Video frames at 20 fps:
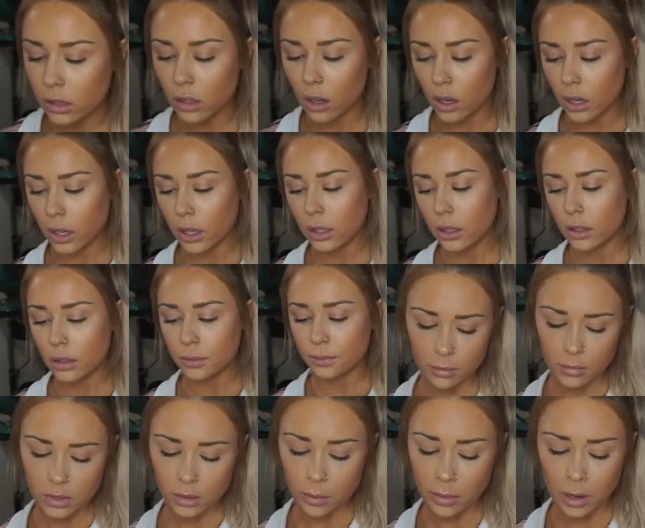Sonic,
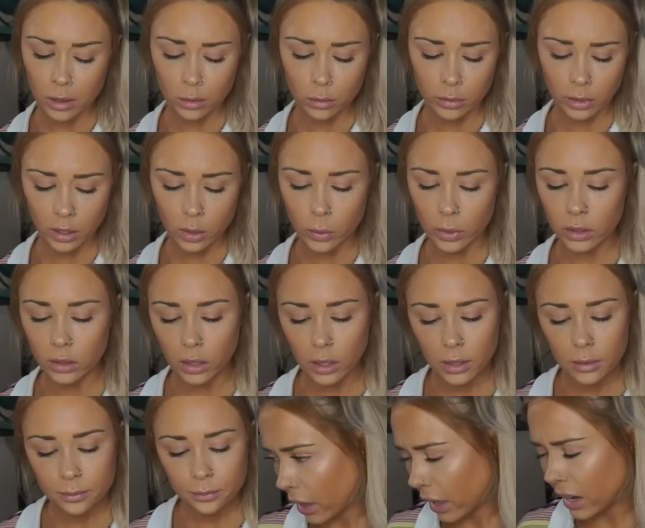spelled really
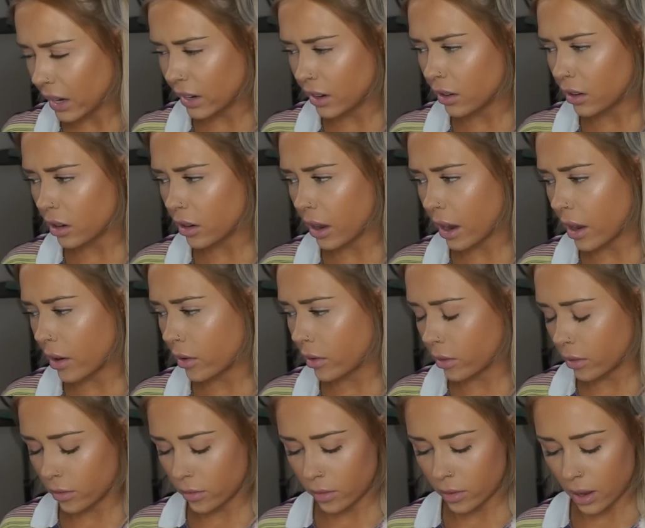weirdly. And I don't know
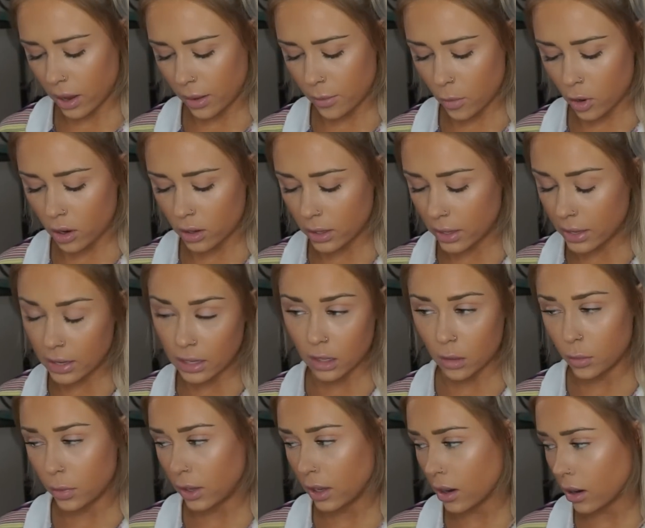how I'm on any
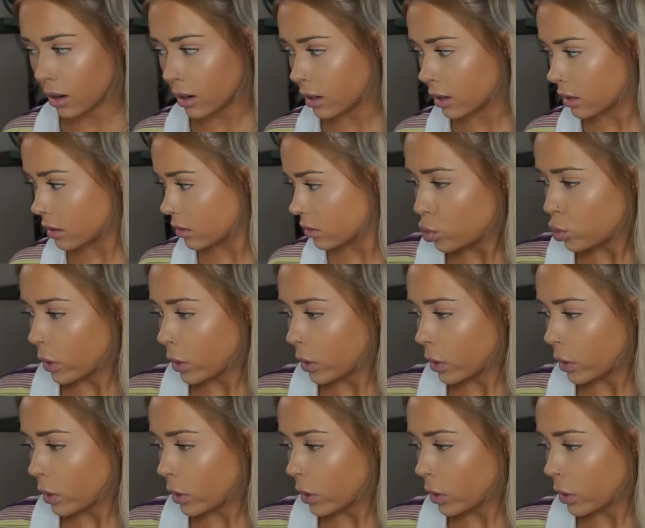PR.